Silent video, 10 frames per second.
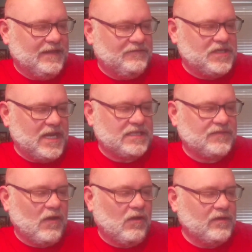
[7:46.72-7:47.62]
If Jake's
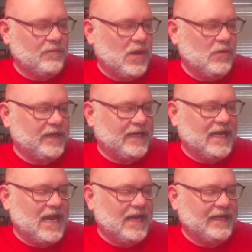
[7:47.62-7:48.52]
fallen opponent
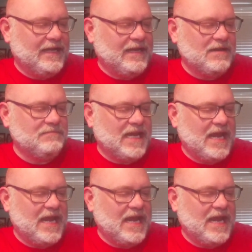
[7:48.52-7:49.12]
cannot get up,